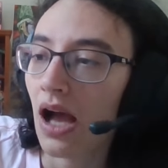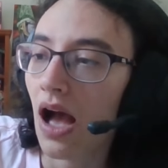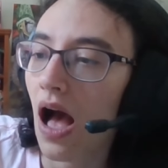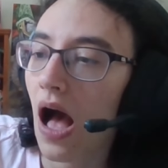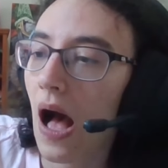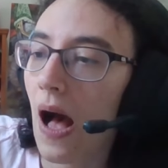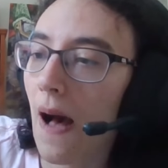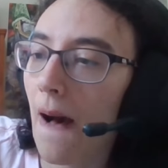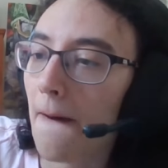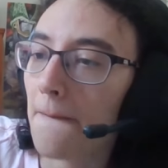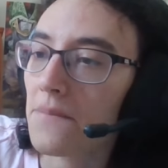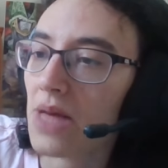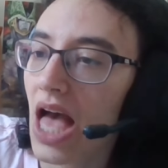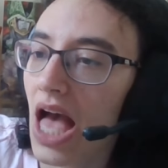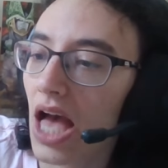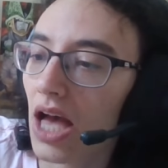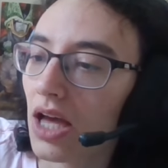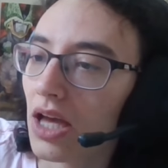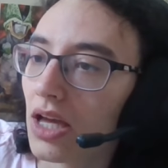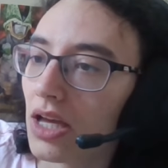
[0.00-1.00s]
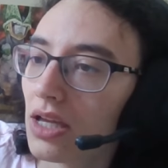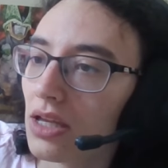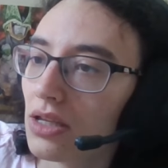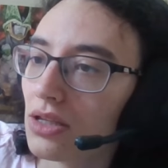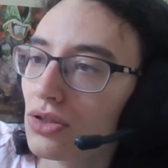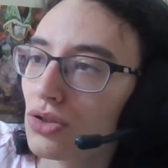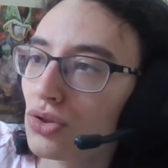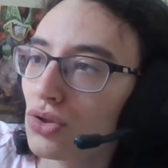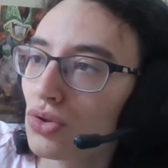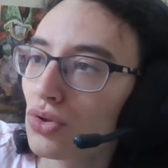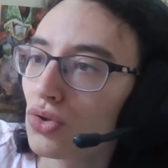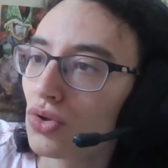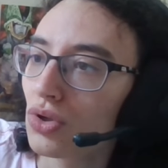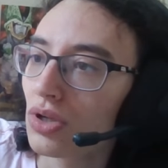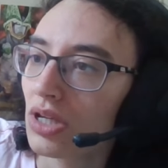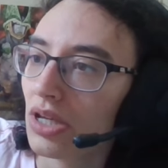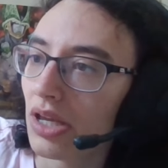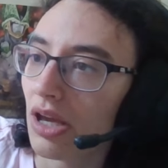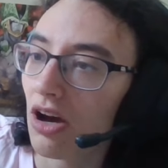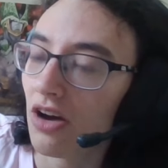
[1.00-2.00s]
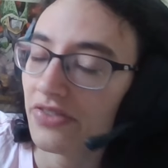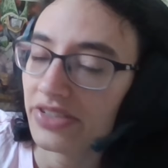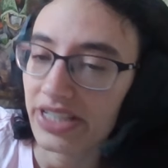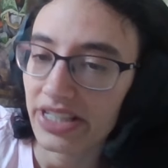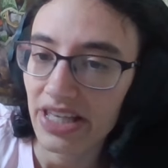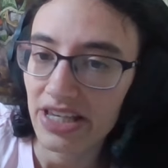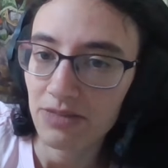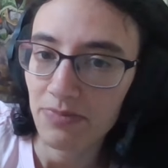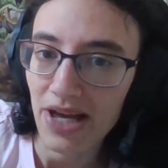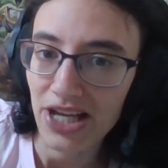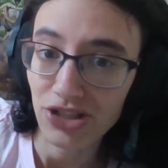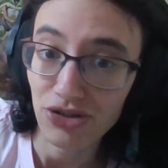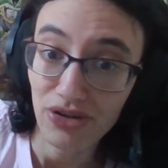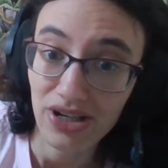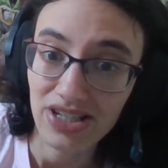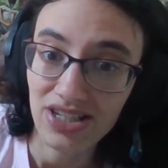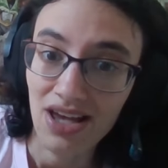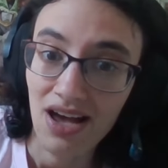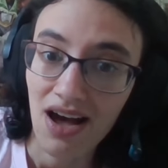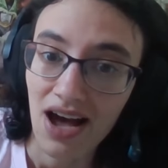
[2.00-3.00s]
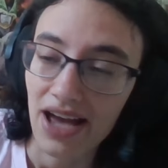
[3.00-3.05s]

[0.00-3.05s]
And yeah, obviously there's batteries.